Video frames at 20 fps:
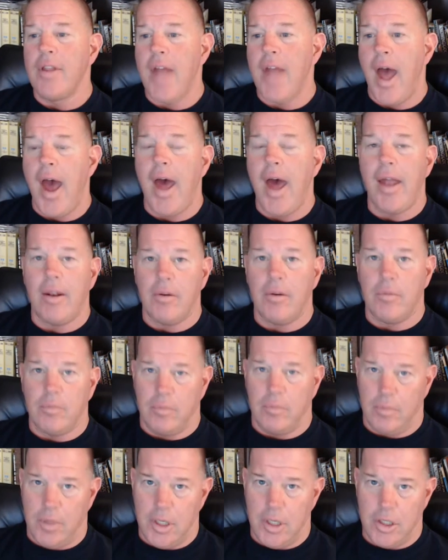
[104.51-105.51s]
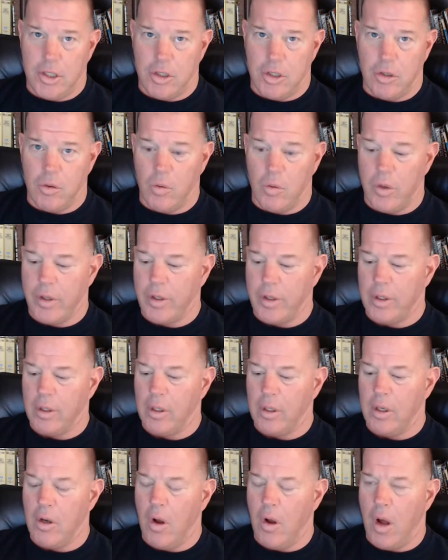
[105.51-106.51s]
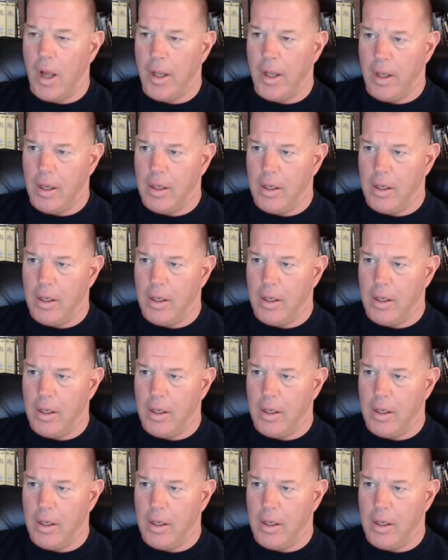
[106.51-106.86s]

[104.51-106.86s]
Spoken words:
that issue with I